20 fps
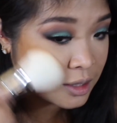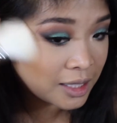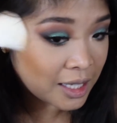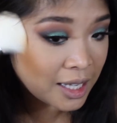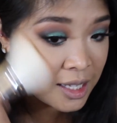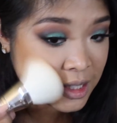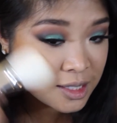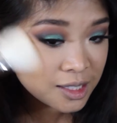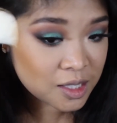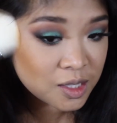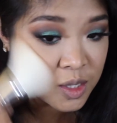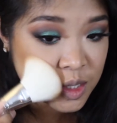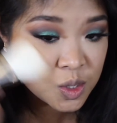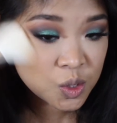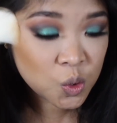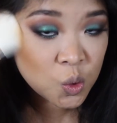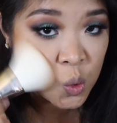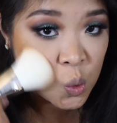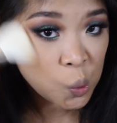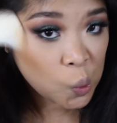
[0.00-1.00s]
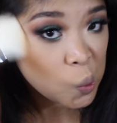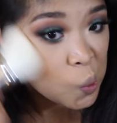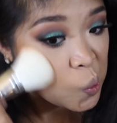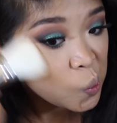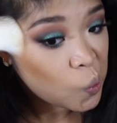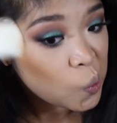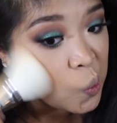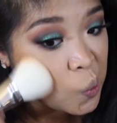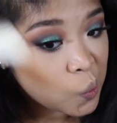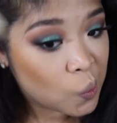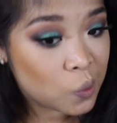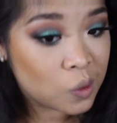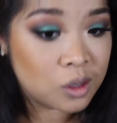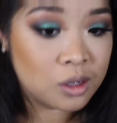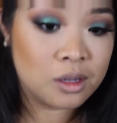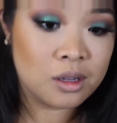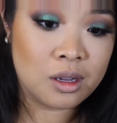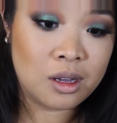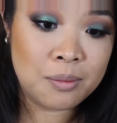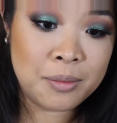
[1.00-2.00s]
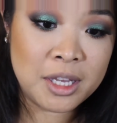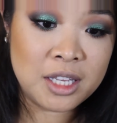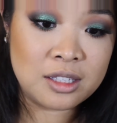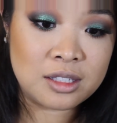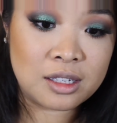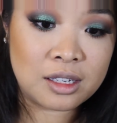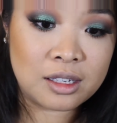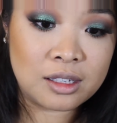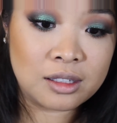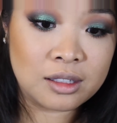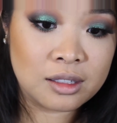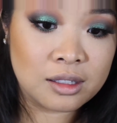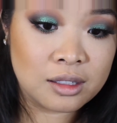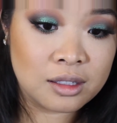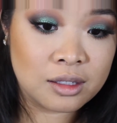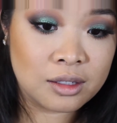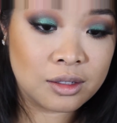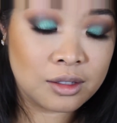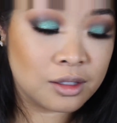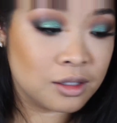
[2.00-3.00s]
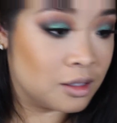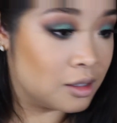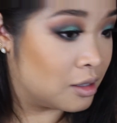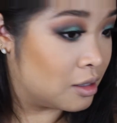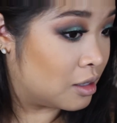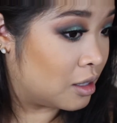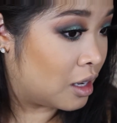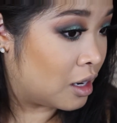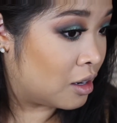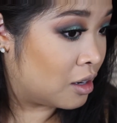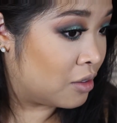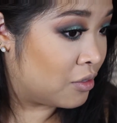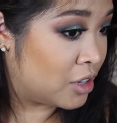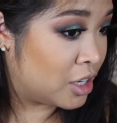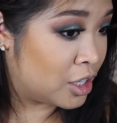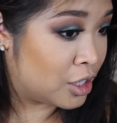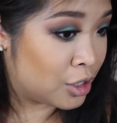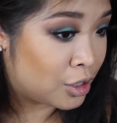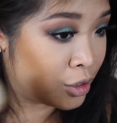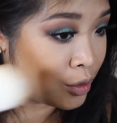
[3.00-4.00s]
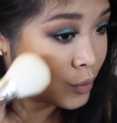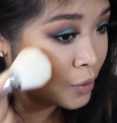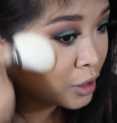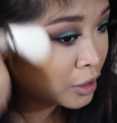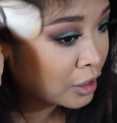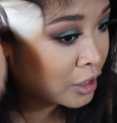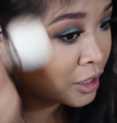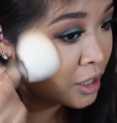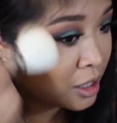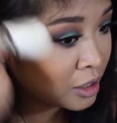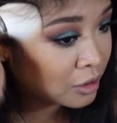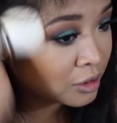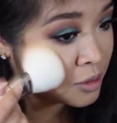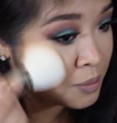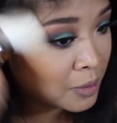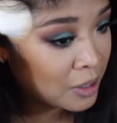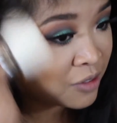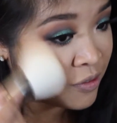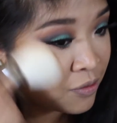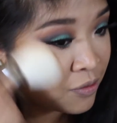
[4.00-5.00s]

That's amazing. I don't even need to do anything else. My